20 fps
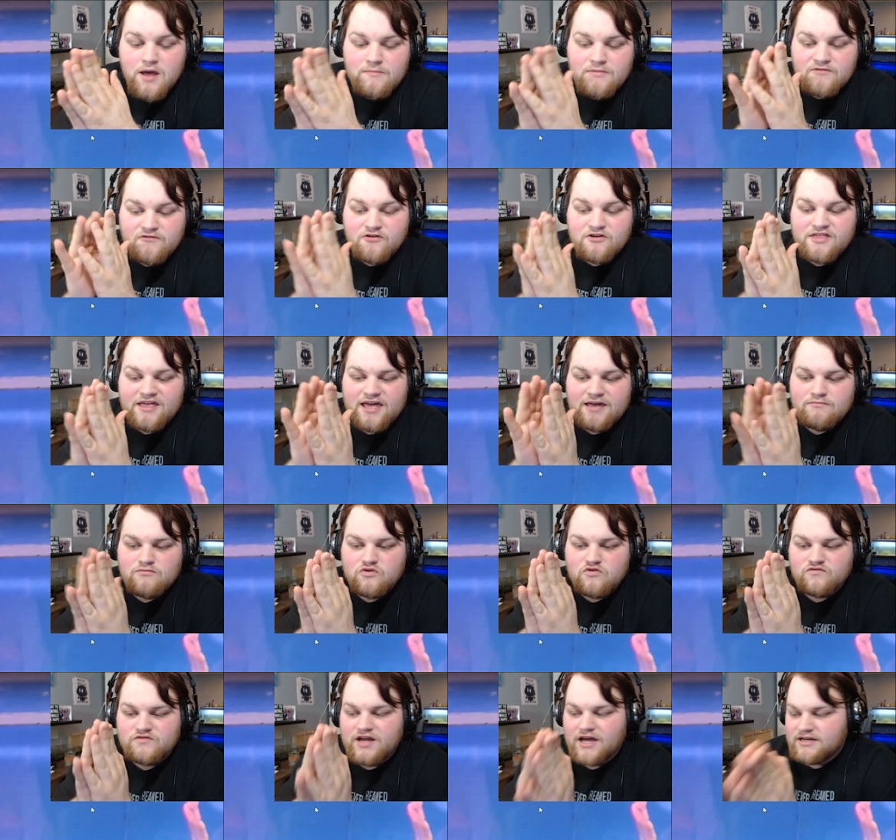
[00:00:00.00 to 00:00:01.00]
before they get
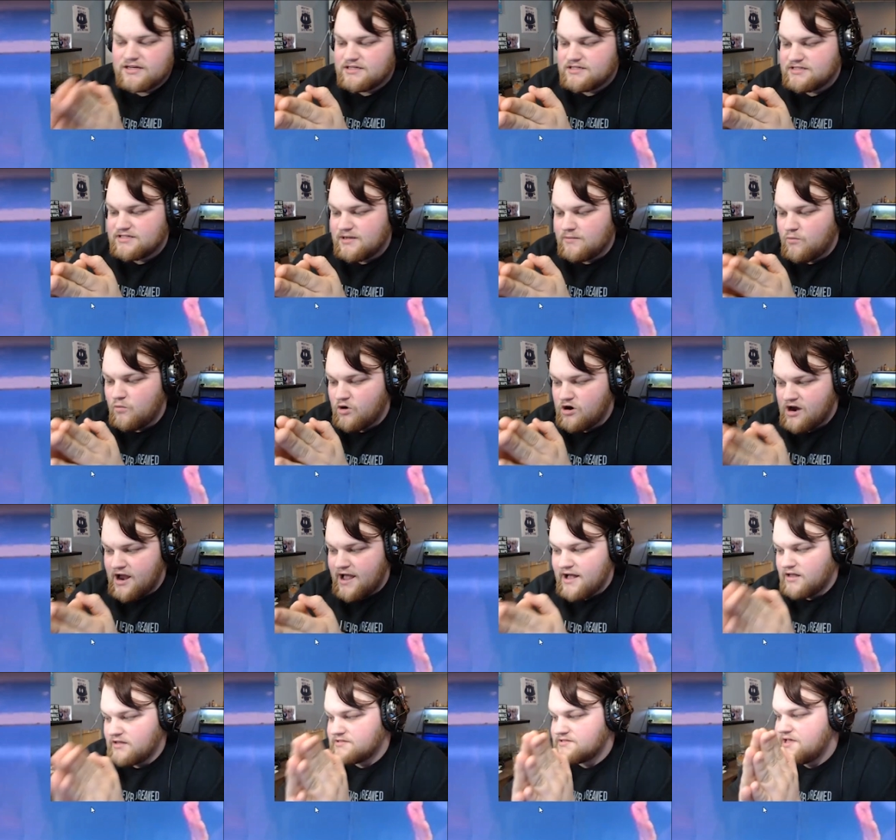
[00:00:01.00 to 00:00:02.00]
moved on to somewhere
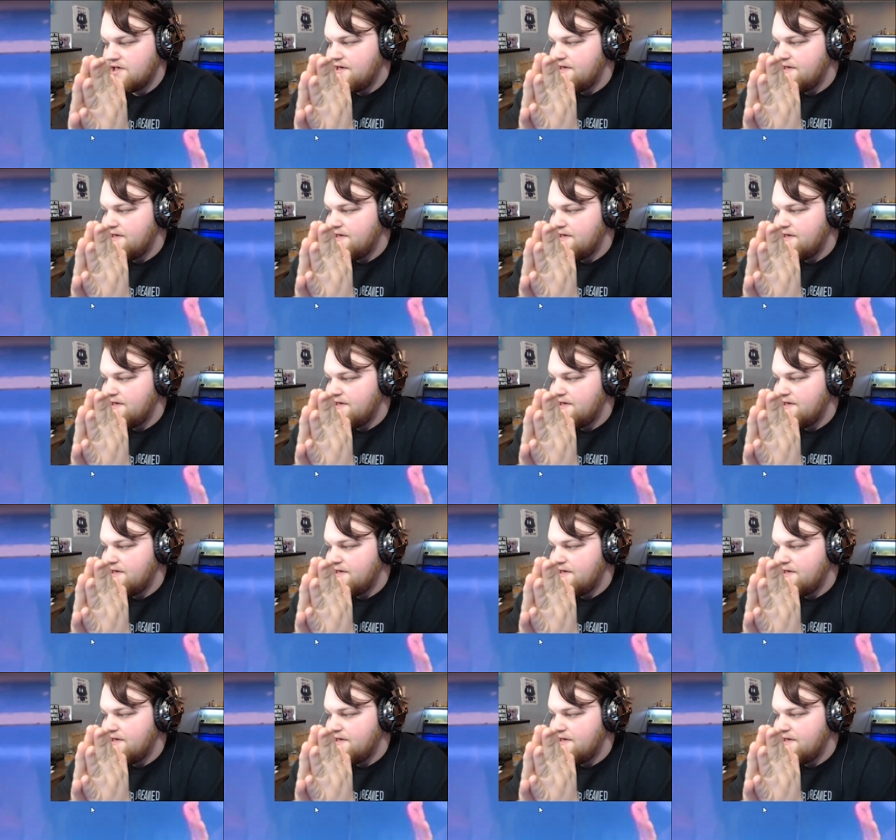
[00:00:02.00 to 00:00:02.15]
else.